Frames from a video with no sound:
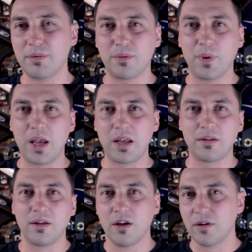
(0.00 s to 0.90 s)

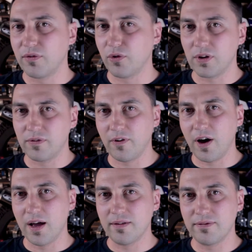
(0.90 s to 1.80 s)
between
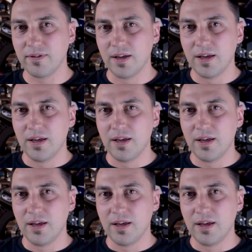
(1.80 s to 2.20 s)
45